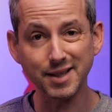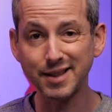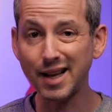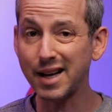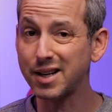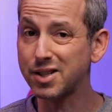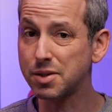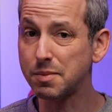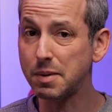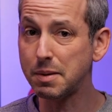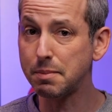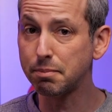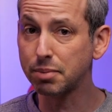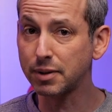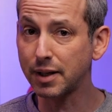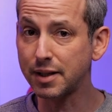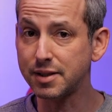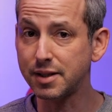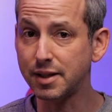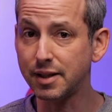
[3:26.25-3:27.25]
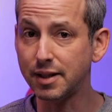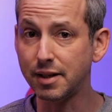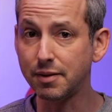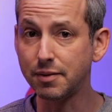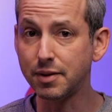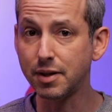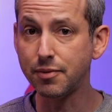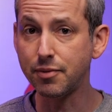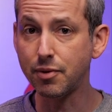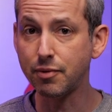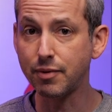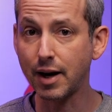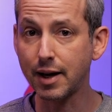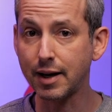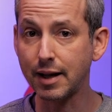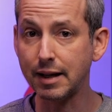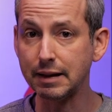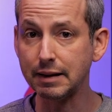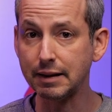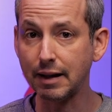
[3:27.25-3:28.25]
and that should be plenty even if you've
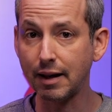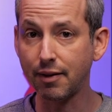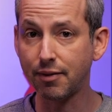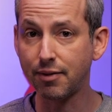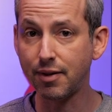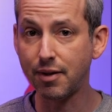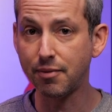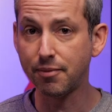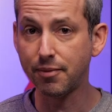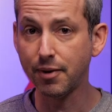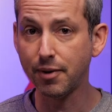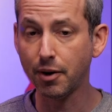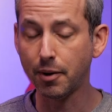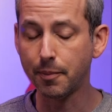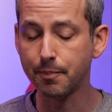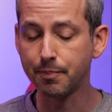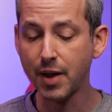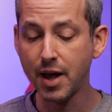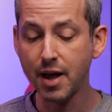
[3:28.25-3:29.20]
got a lengthy film.